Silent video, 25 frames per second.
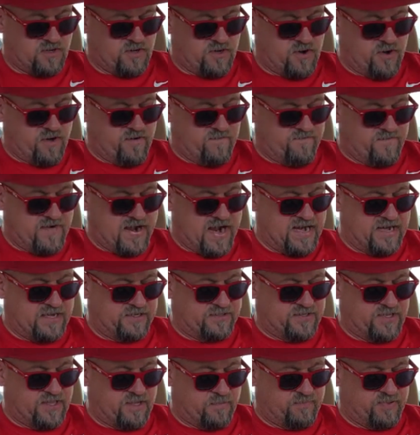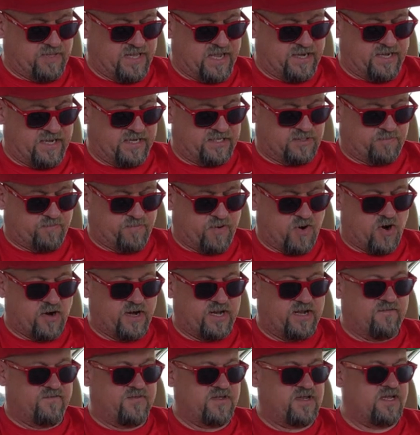You're invited to the bloodiest
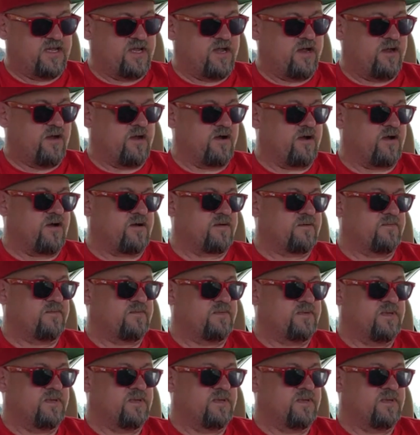party of the year.